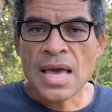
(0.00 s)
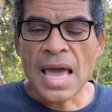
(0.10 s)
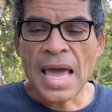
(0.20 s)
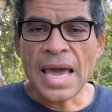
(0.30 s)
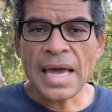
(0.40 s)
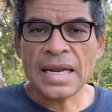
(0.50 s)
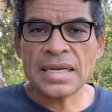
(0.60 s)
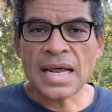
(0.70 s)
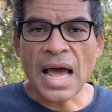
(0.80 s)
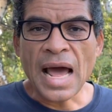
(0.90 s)

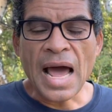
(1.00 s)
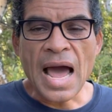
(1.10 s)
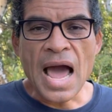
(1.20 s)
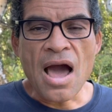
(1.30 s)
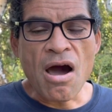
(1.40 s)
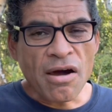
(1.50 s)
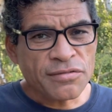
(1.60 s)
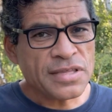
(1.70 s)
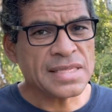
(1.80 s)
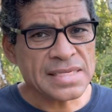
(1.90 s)
And
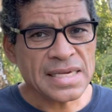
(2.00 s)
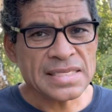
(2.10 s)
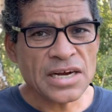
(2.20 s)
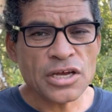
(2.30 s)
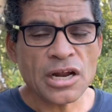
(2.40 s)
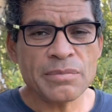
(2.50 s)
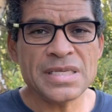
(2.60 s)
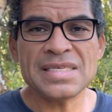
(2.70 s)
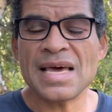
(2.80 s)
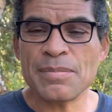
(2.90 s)
after the 600
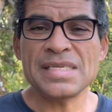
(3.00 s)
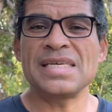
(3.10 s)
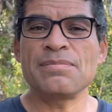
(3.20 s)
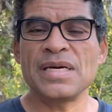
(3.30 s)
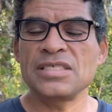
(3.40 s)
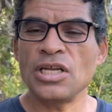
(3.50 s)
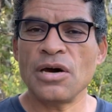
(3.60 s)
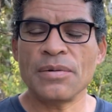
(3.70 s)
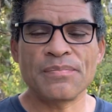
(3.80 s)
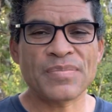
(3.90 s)
kilometers, I must admit, you
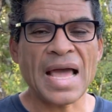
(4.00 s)
know,